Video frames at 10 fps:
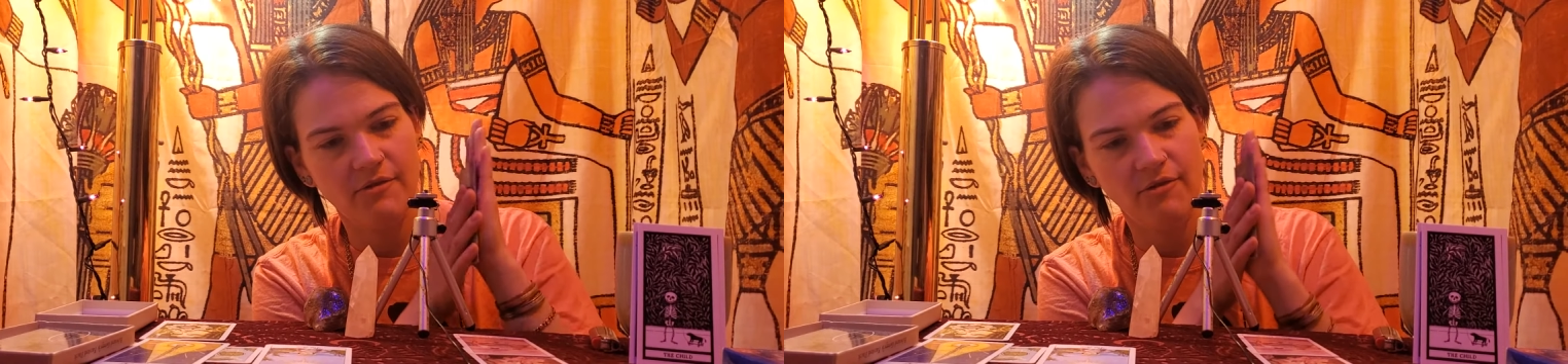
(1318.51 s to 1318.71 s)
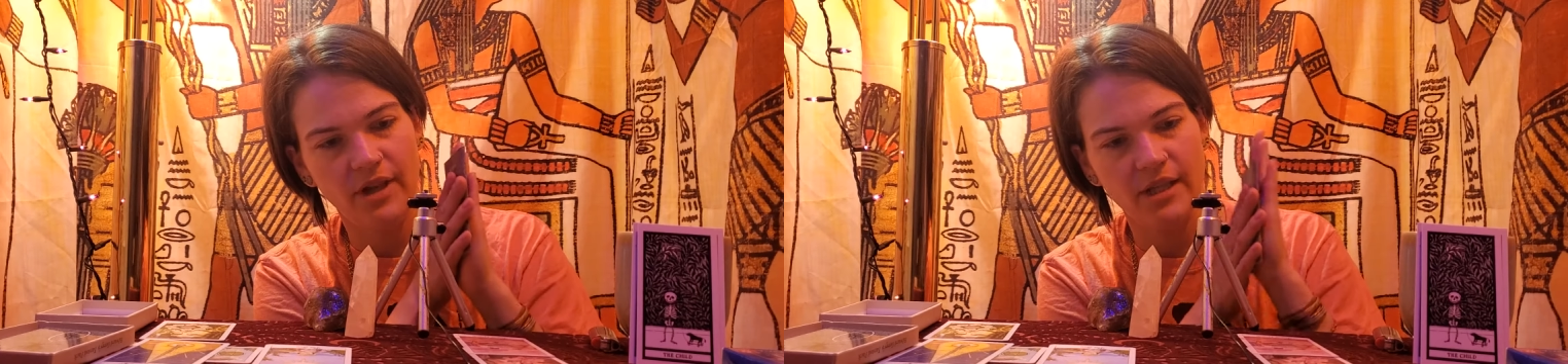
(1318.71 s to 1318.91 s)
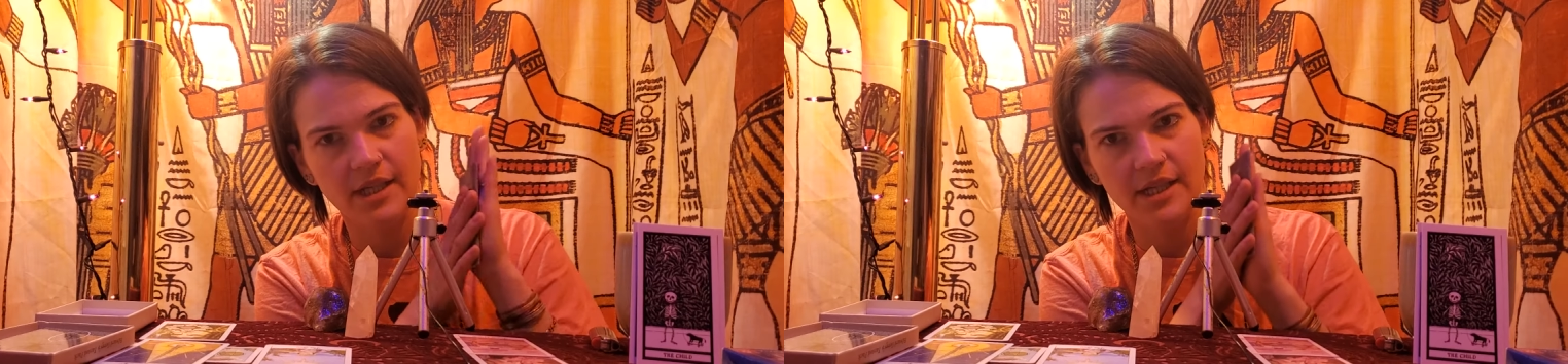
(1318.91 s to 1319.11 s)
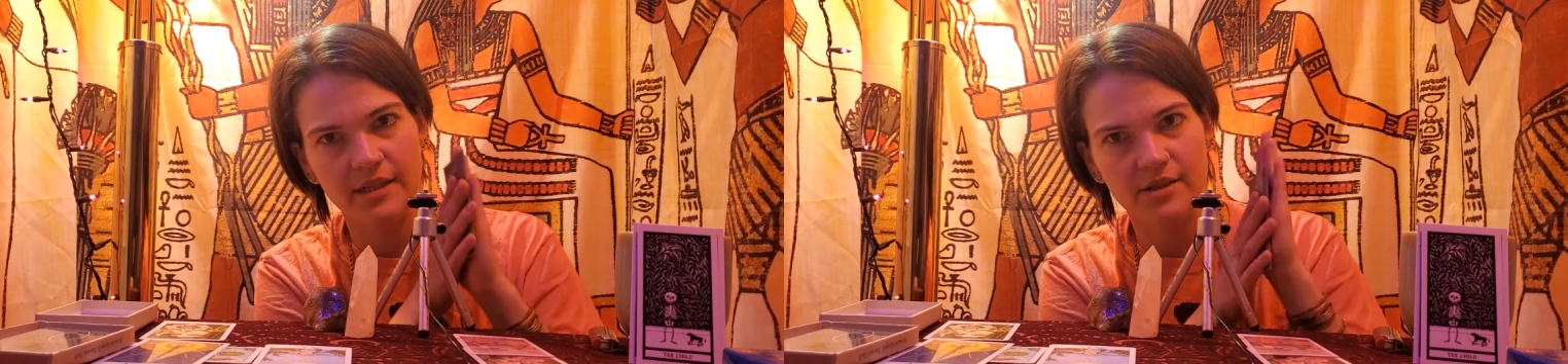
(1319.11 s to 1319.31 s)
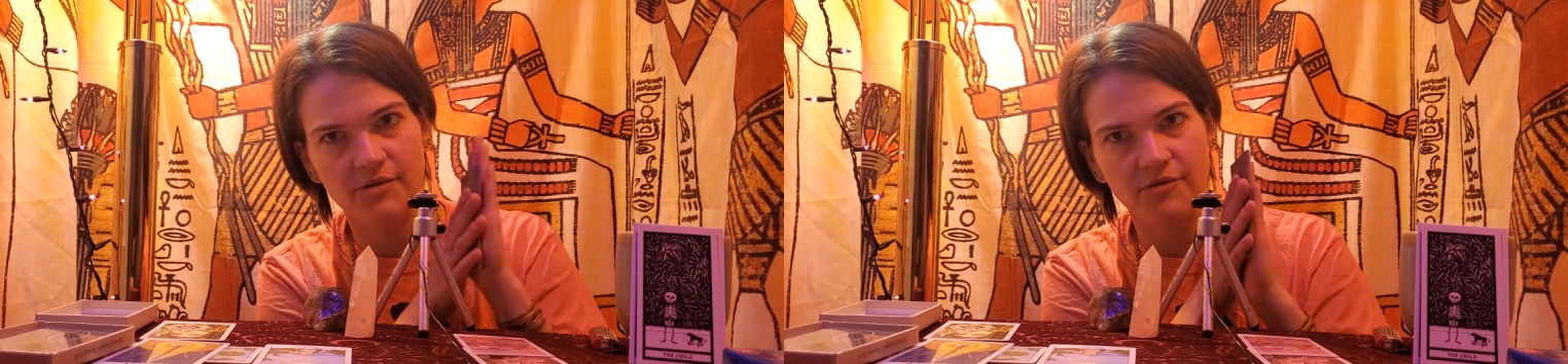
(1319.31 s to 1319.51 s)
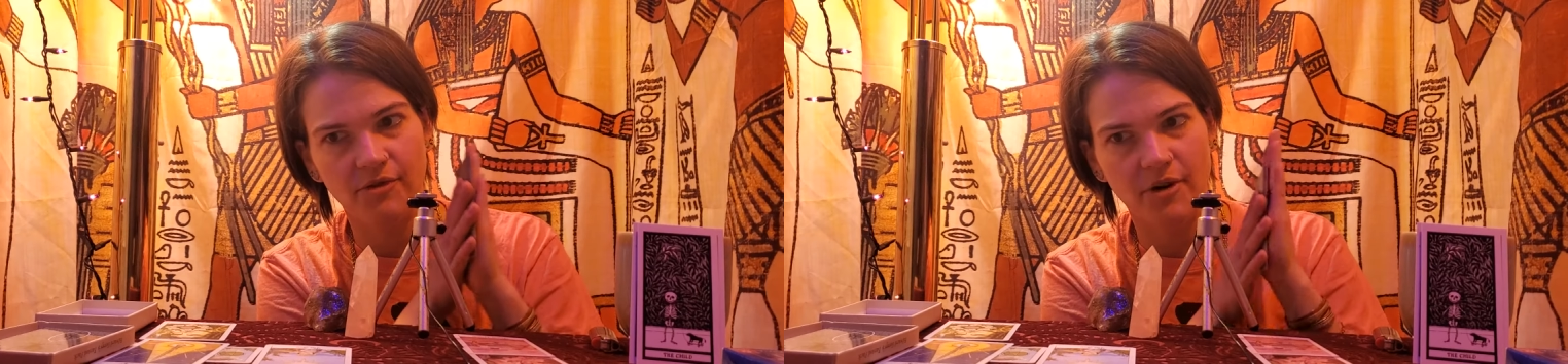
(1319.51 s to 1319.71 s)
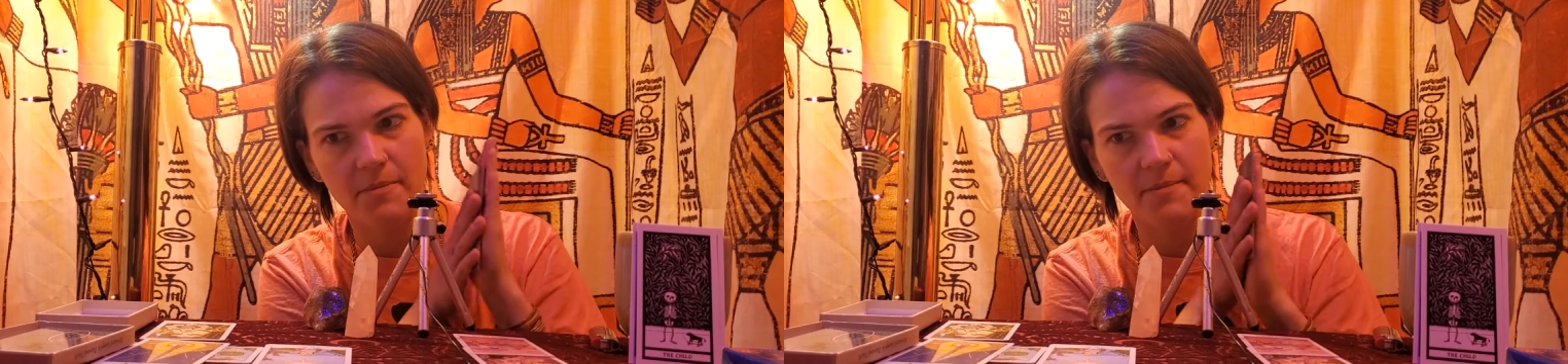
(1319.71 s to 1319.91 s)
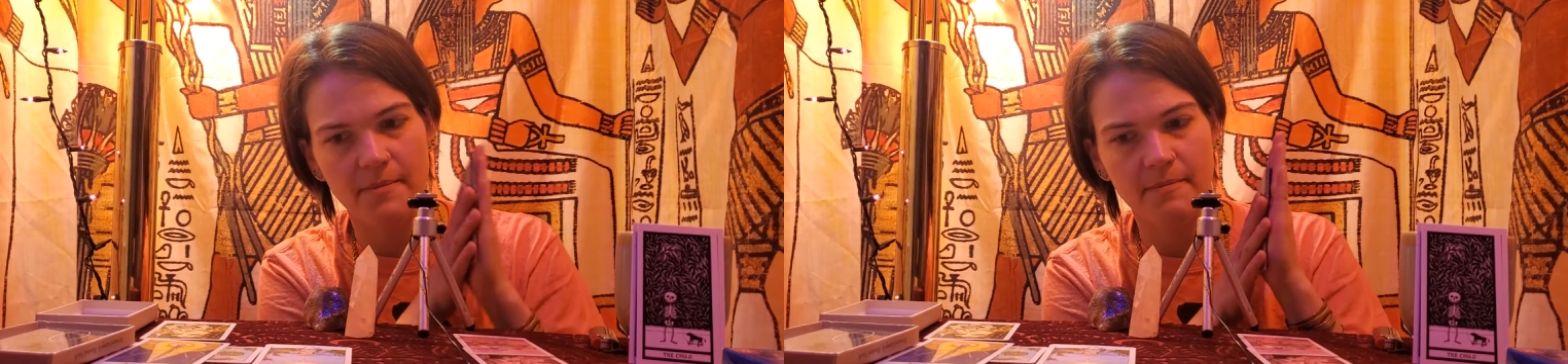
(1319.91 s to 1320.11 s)
feelings
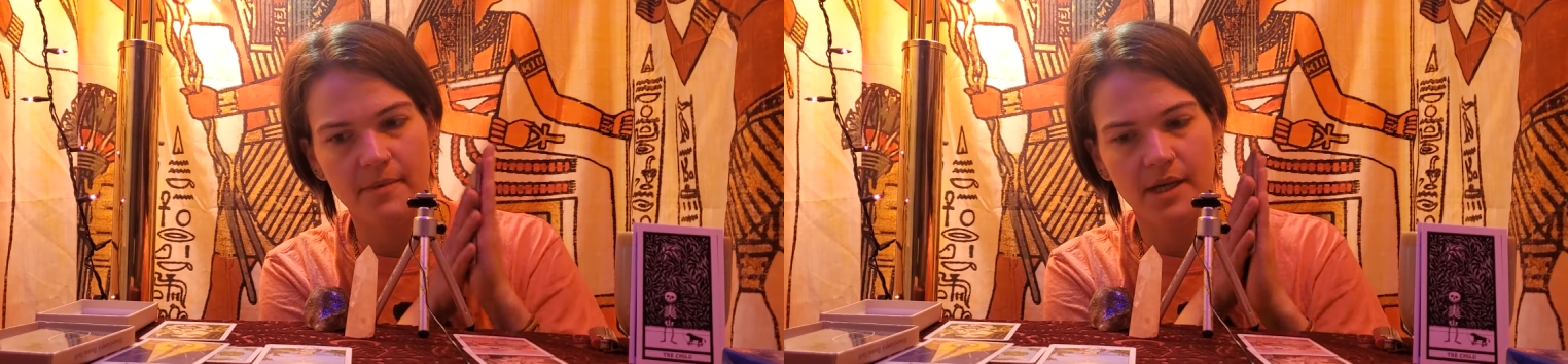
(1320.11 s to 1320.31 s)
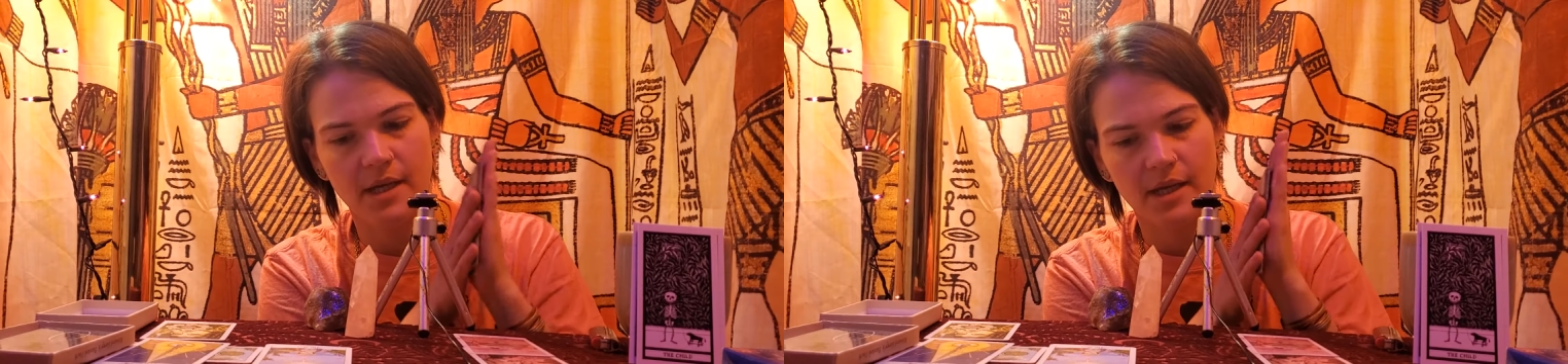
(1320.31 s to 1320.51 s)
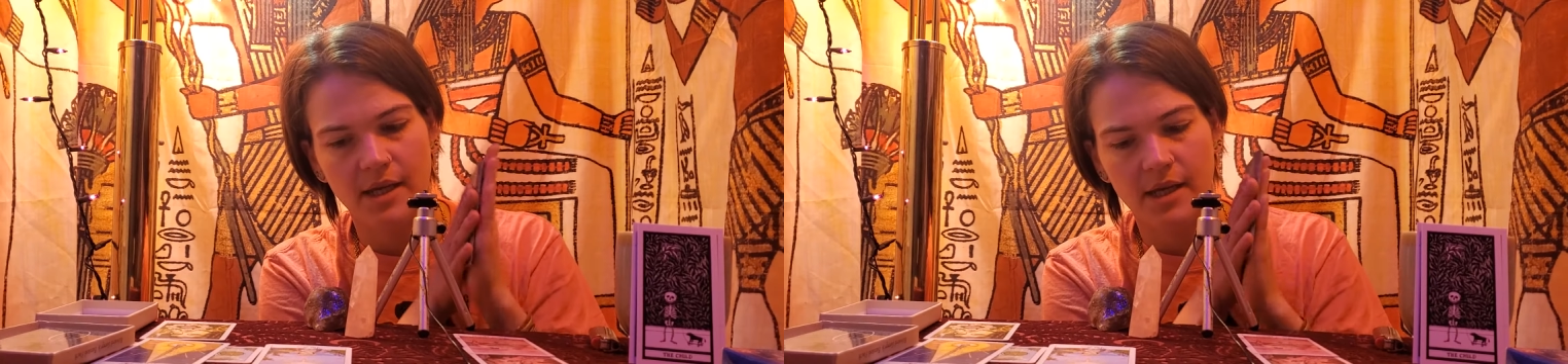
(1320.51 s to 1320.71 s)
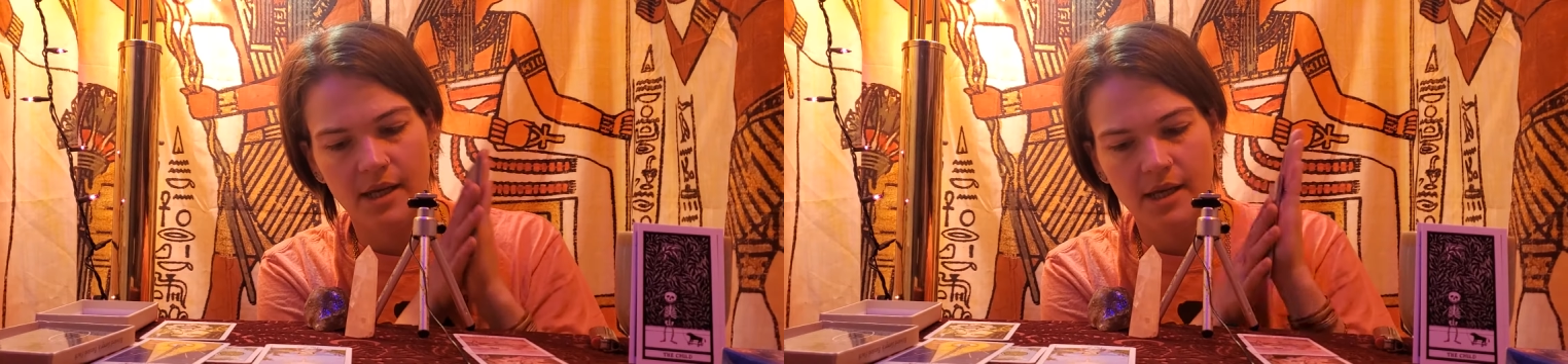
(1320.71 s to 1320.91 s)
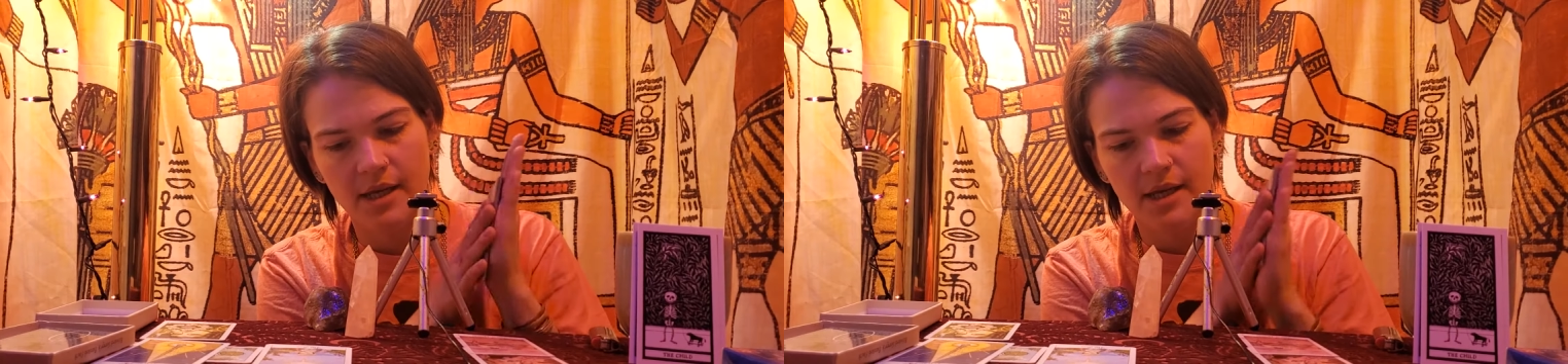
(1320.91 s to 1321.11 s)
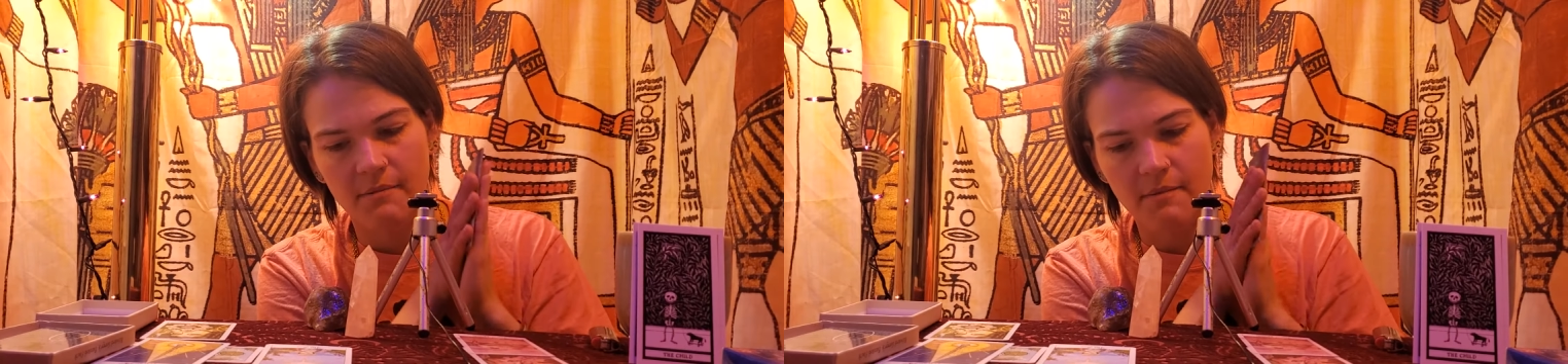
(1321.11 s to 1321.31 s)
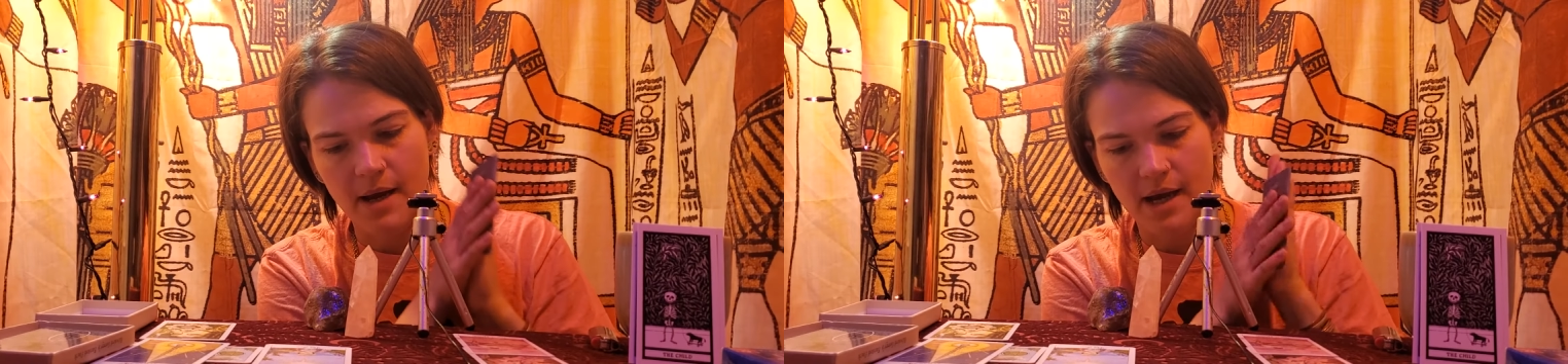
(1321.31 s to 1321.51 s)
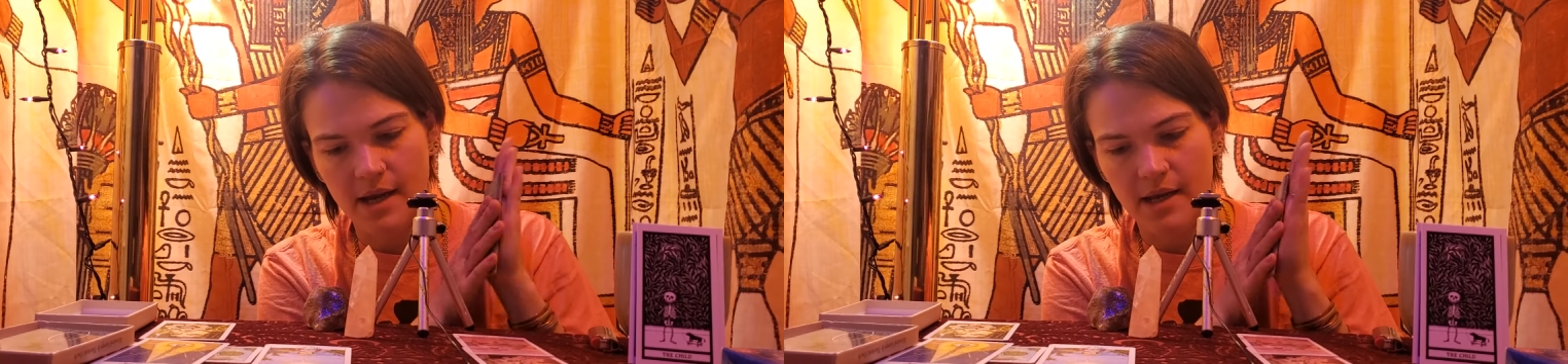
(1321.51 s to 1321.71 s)
from
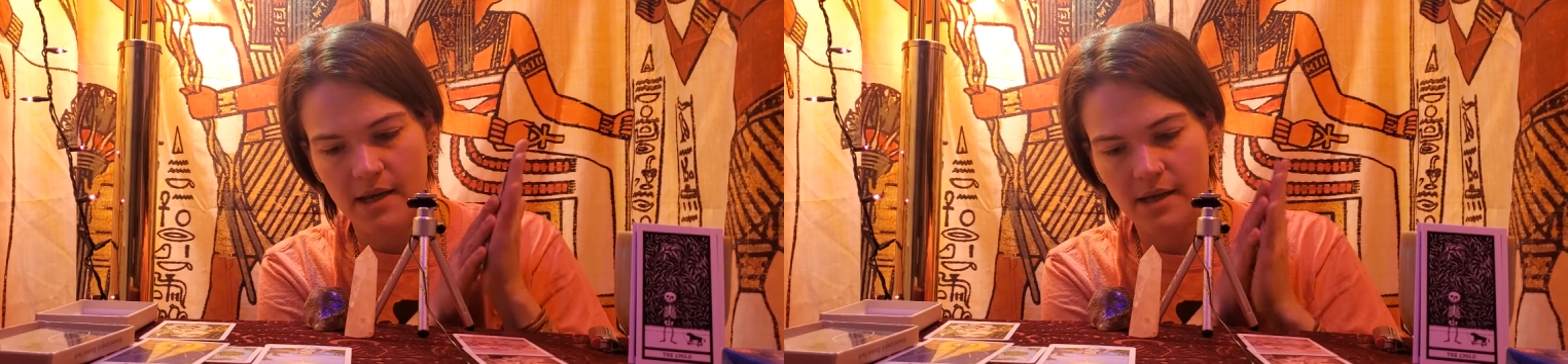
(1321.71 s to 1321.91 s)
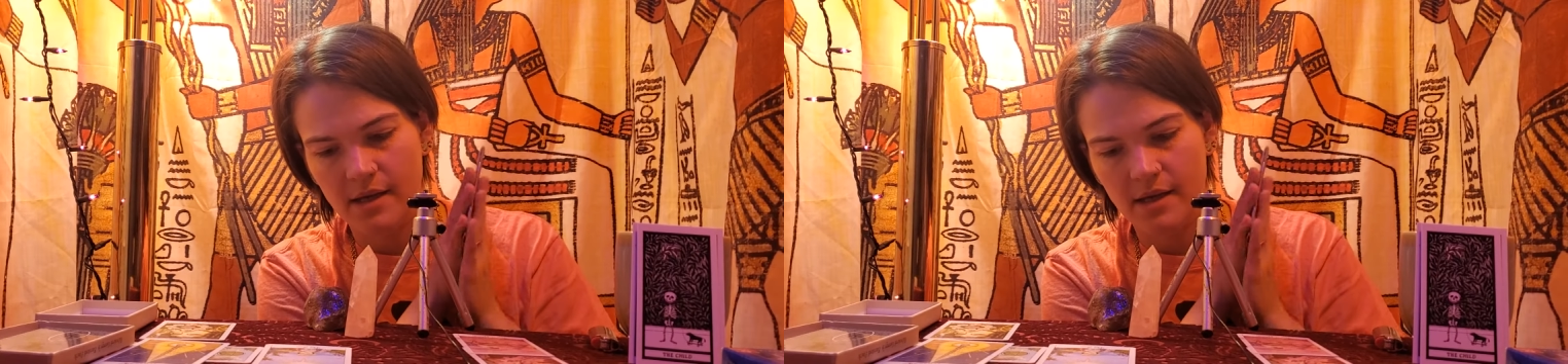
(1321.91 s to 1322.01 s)
my